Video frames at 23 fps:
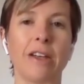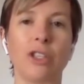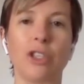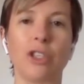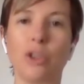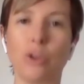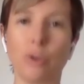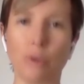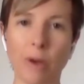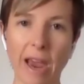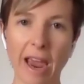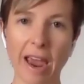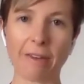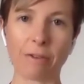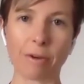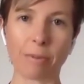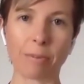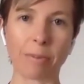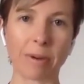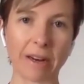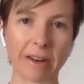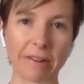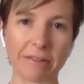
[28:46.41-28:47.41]
Do you have a
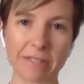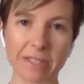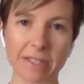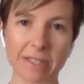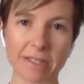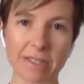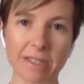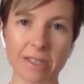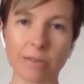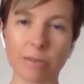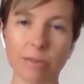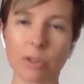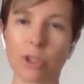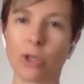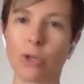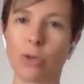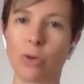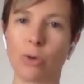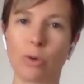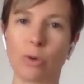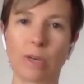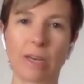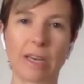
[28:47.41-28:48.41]
belief system? Do
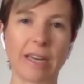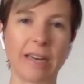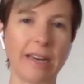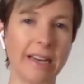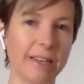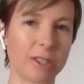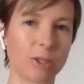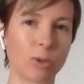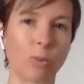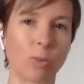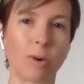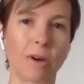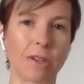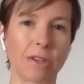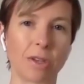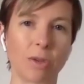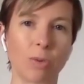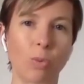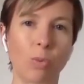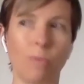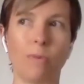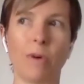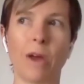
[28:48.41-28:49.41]
you connect
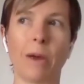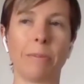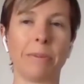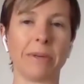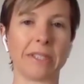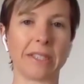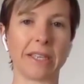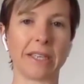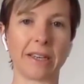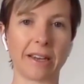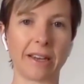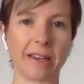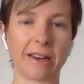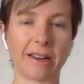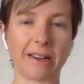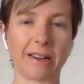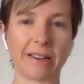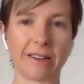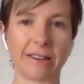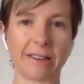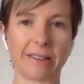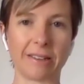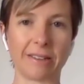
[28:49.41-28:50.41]
with a
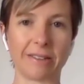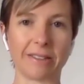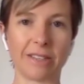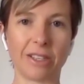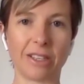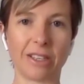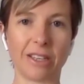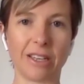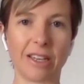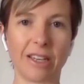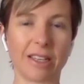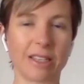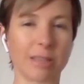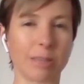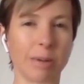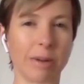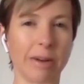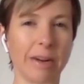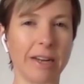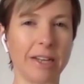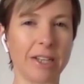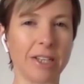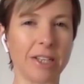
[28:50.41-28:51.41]
particular
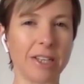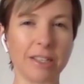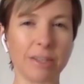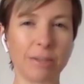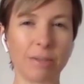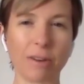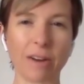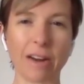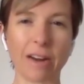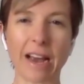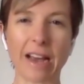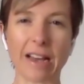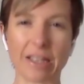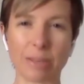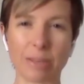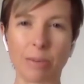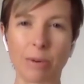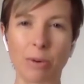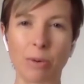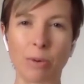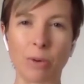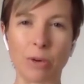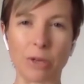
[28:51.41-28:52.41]
explanation? It's very hard to
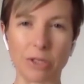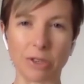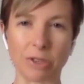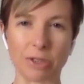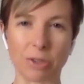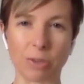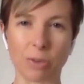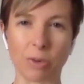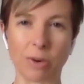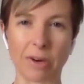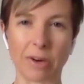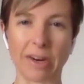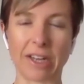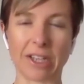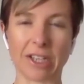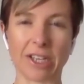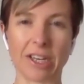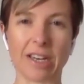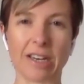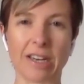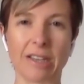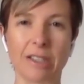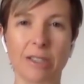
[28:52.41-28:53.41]
put words onto what it
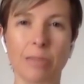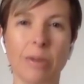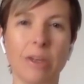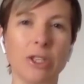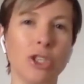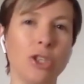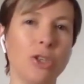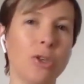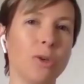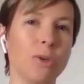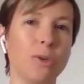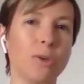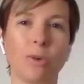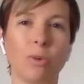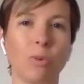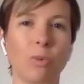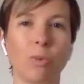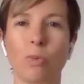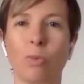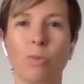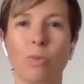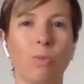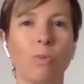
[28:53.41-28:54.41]
actually is, but
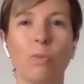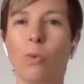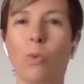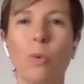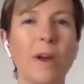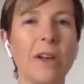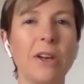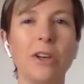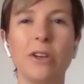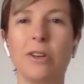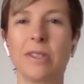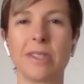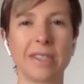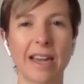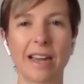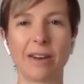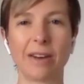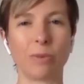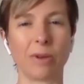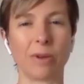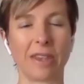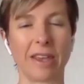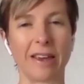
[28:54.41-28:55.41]
where do you
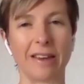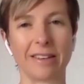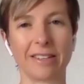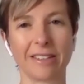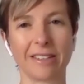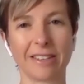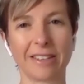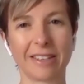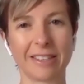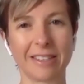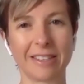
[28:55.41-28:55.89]
stand with that?